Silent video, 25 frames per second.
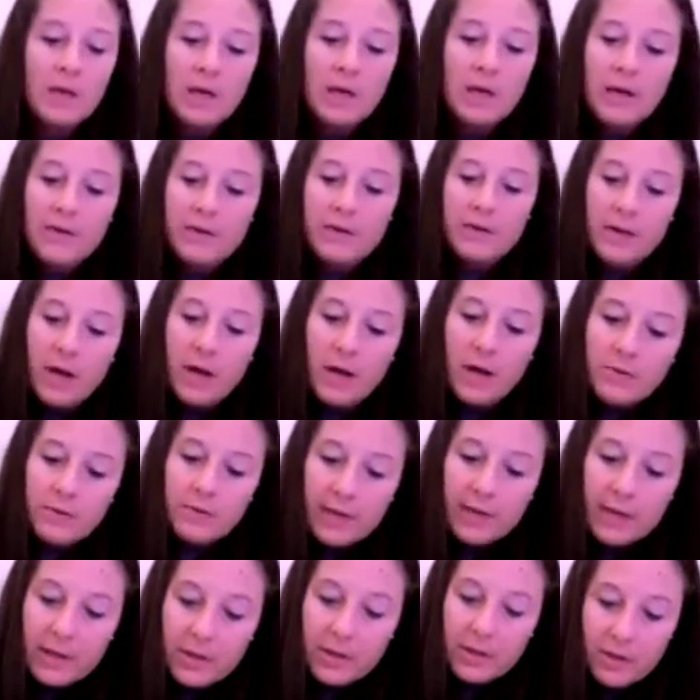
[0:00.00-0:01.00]
And then under
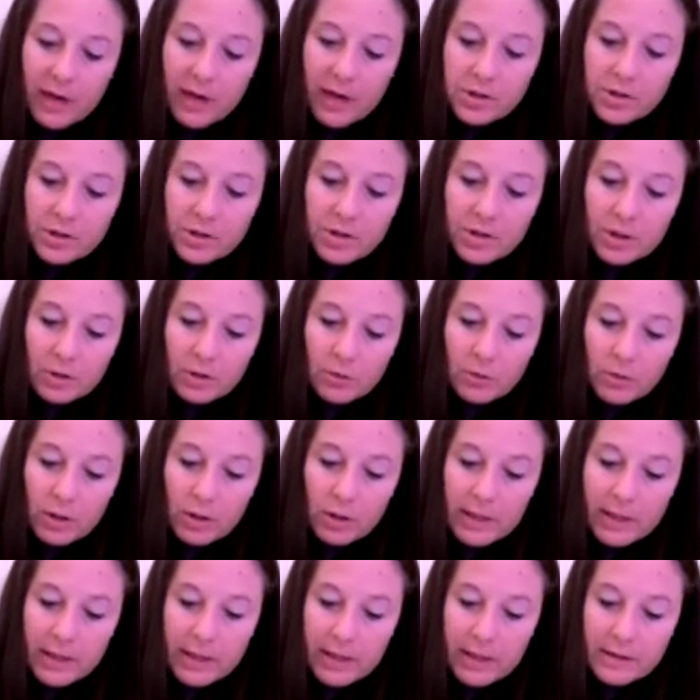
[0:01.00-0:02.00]
that, you're actually going to
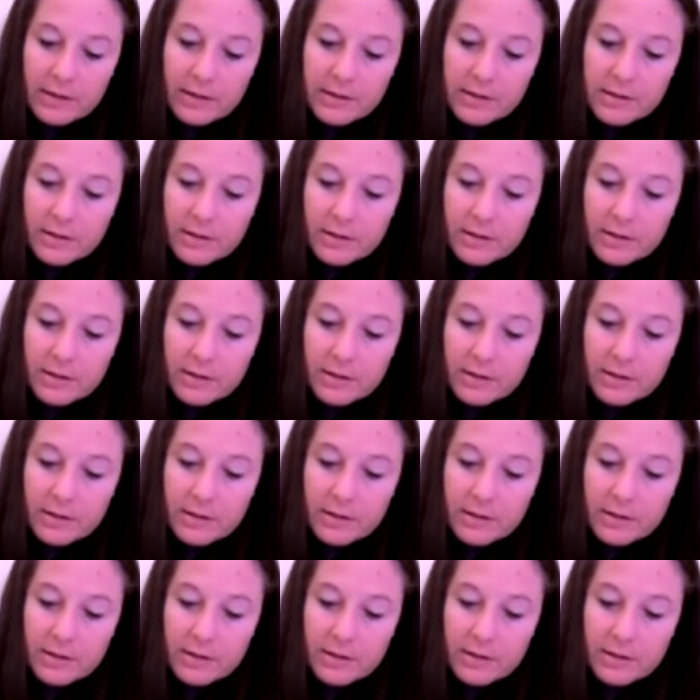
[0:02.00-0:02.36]
write